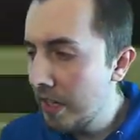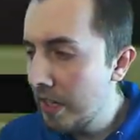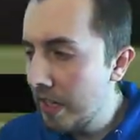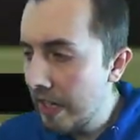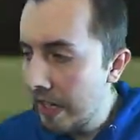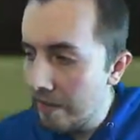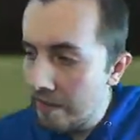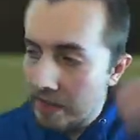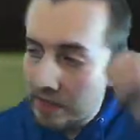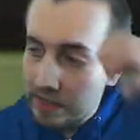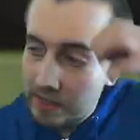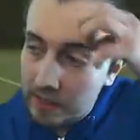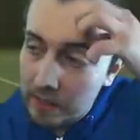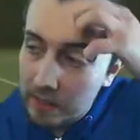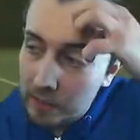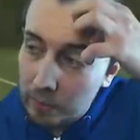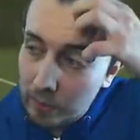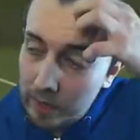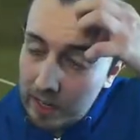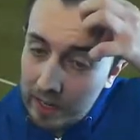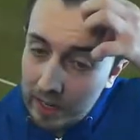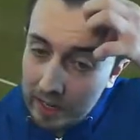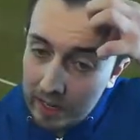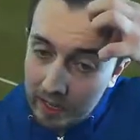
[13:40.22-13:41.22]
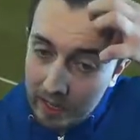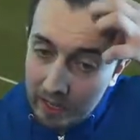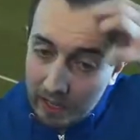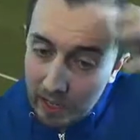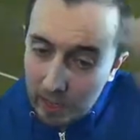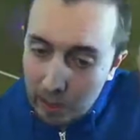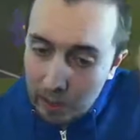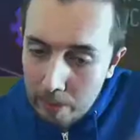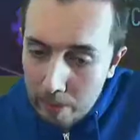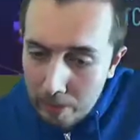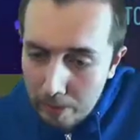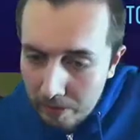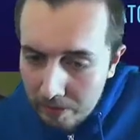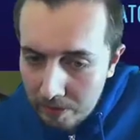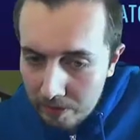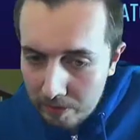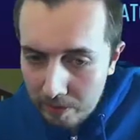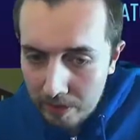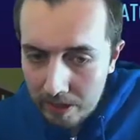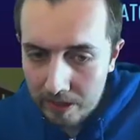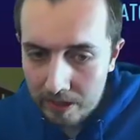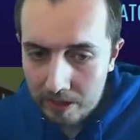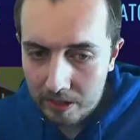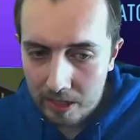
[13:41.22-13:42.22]
to give this guy the win. Like, I can't be bothered,
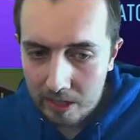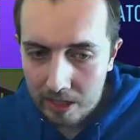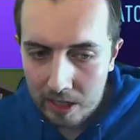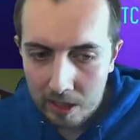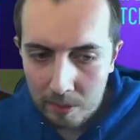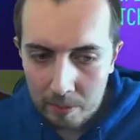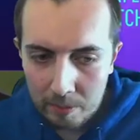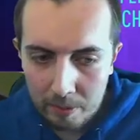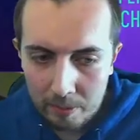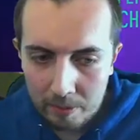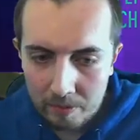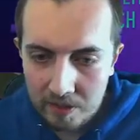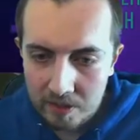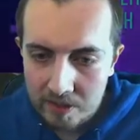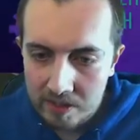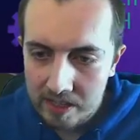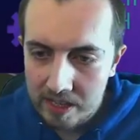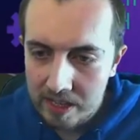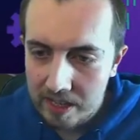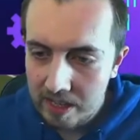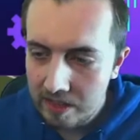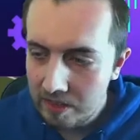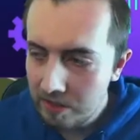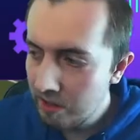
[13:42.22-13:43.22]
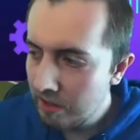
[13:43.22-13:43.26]
man. I can't be bothered to sit here and try